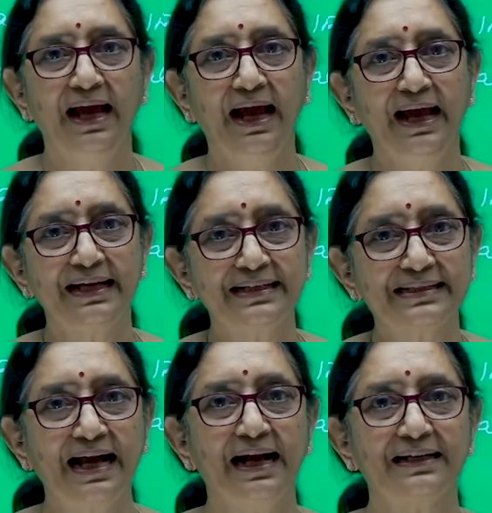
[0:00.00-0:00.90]

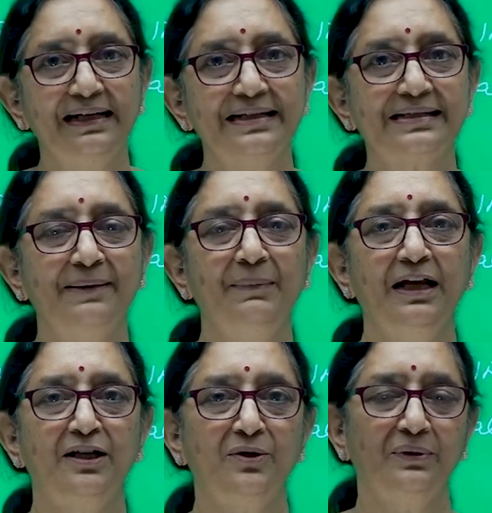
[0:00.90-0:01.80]
exactly similar
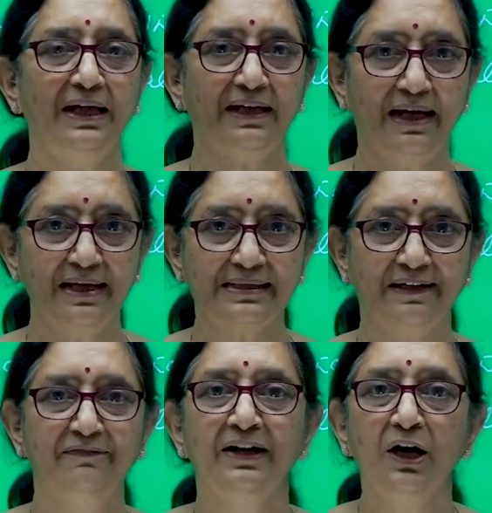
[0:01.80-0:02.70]
to the case
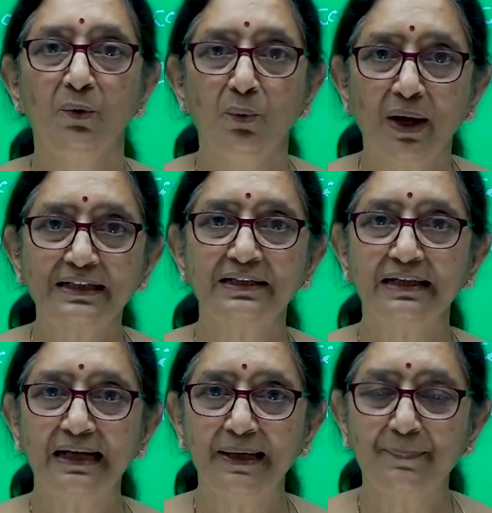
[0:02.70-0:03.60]
of
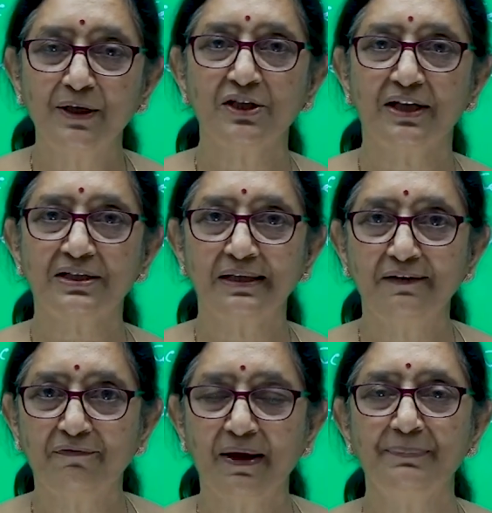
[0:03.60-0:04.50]
vertical projection
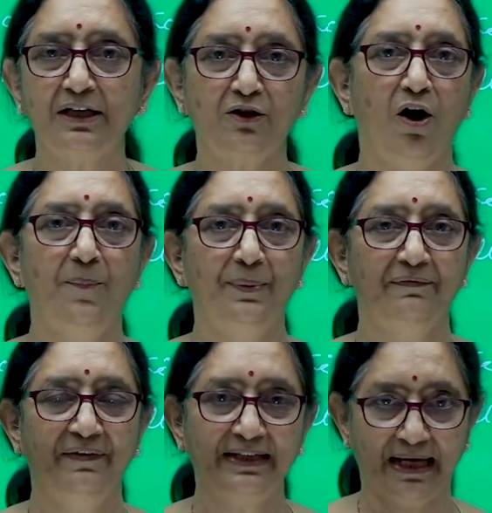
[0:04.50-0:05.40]
from the top
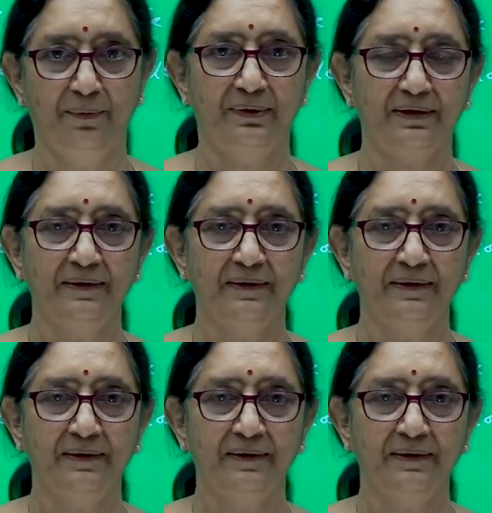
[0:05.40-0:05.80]
of a tower.